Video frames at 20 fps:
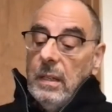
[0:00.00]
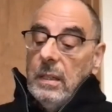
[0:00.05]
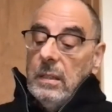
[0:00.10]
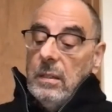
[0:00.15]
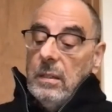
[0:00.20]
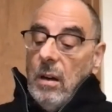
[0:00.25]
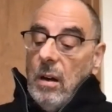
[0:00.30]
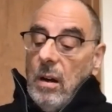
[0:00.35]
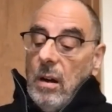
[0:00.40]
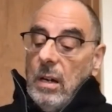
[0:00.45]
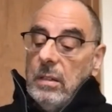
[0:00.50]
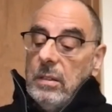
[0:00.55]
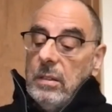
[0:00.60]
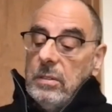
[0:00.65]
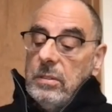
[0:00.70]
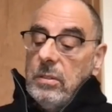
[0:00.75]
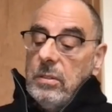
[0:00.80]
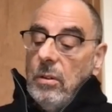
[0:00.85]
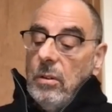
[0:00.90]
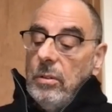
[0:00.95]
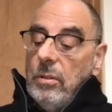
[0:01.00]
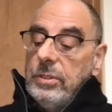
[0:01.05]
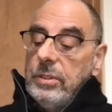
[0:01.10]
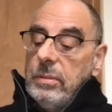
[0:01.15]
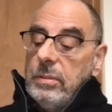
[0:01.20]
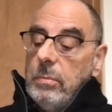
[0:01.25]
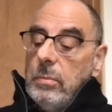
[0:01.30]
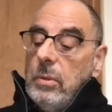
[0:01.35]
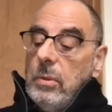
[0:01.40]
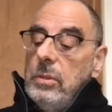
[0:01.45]
The heart, the soul,
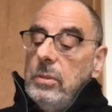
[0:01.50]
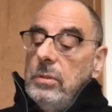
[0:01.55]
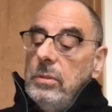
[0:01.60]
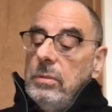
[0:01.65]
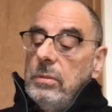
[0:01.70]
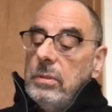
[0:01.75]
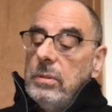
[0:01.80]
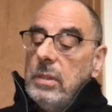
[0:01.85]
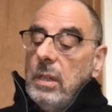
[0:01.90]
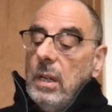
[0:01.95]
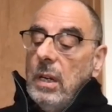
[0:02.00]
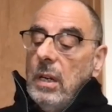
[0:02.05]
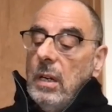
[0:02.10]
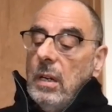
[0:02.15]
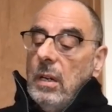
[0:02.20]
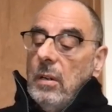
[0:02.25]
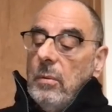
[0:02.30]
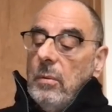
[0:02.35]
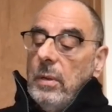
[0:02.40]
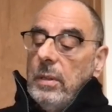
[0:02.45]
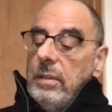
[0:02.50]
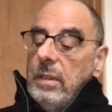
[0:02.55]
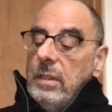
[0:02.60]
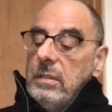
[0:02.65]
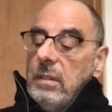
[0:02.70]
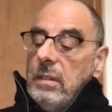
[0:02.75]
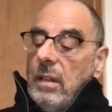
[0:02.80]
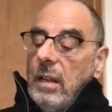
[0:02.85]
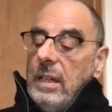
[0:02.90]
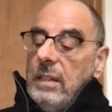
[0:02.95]
swoons with
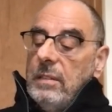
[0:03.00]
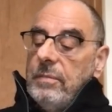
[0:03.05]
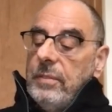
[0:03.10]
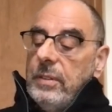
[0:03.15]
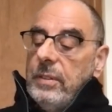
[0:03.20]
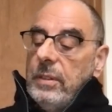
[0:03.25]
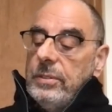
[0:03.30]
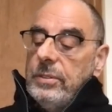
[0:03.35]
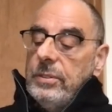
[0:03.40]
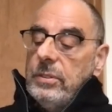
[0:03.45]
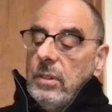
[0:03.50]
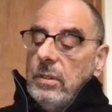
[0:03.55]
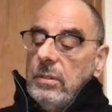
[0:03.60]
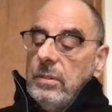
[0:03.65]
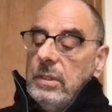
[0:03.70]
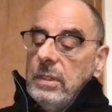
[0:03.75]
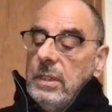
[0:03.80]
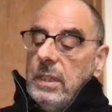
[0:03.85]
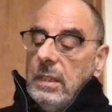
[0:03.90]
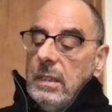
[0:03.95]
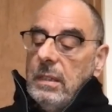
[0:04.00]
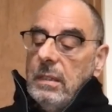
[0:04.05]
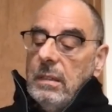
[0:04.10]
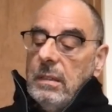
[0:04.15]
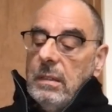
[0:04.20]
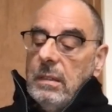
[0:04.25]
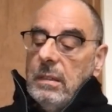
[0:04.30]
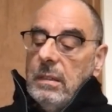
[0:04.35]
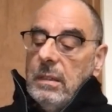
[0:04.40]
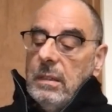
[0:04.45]
this light-filled certainty
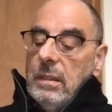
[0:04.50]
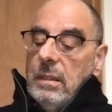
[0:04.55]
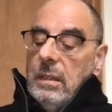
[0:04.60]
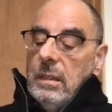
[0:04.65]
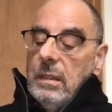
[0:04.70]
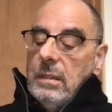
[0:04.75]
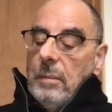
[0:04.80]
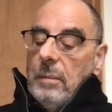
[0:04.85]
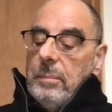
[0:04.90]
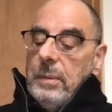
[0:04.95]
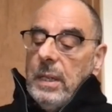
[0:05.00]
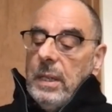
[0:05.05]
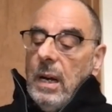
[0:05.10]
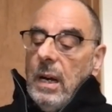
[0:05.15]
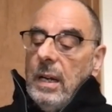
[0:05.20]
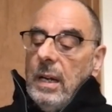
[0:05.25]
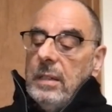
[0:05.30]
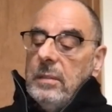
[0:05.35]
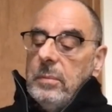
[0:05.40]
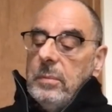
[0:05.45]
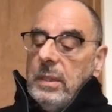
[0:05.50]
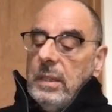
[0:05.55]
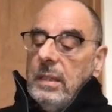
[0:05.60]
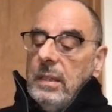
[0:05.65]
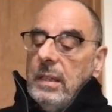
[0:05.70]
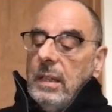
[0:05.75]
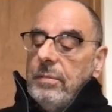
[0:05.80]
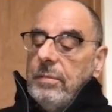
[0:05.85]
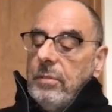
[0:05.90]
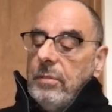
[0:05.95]
that behind,
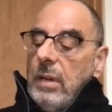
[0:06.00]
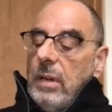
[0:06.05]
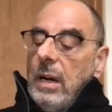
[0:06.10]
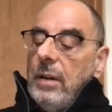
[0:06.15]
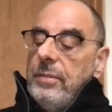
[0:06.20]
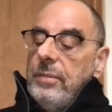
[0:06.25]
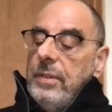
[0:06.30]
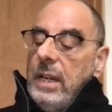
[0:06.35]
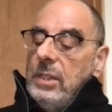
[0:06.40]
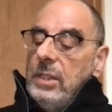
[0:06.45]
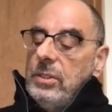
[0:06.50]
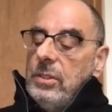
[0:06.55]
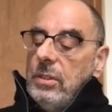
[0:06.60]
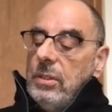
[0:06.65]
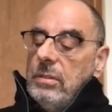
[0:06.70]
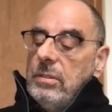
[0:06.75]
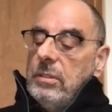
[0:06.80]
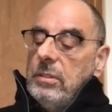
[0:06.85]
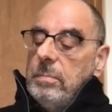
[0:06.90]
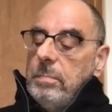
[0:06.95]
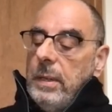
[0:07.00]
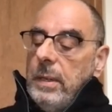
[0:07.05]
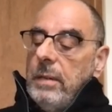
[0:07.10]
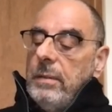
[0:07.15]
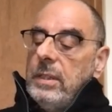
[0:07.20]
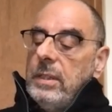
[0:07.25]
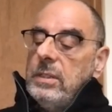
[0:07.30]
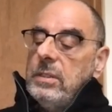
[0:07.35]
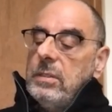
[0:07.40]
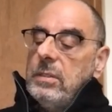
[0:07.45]
within, and throughout nature,
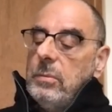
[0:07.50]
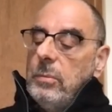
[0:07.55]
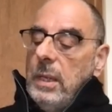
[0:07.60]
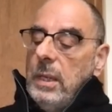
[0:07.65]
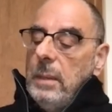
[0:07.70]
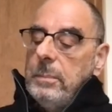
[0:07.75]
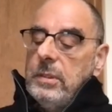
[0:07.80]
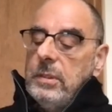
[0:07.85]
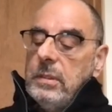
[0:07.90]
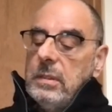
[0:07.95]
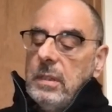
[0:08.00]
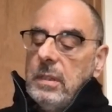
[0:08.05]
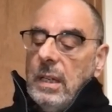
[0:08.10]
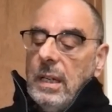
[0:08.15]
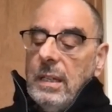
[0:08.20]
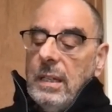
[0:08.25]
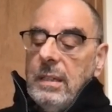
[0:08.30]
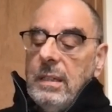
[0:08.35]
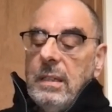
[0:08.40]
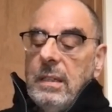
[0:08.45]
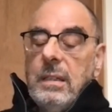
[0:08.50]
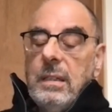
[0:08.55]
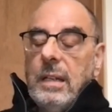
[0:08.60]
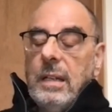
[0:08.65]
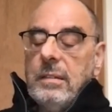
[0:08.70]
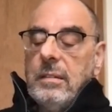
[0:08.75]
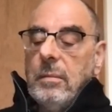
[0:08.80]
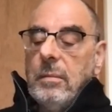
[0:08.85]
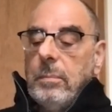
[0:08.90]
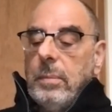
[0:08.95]
spirit sweeps, hidden
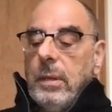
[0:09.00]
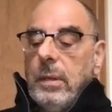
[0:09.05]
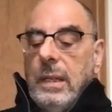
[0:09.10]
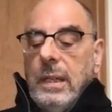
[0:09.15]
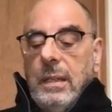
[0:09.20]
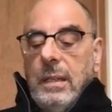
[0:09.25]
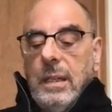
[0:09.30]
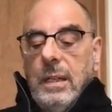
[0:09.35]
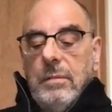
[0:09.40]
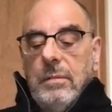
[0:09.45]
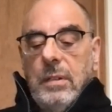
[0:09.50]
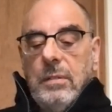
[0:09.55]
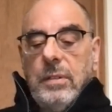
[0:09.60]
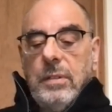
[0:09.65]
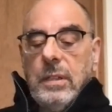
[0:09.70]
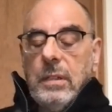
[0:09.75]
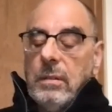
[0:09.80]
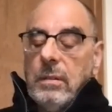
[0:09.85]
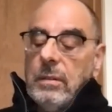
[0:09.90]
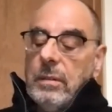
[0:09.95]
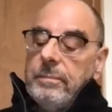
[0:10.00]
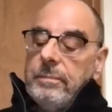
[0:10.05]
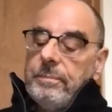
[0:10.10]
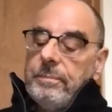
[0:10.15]
and completely revealed.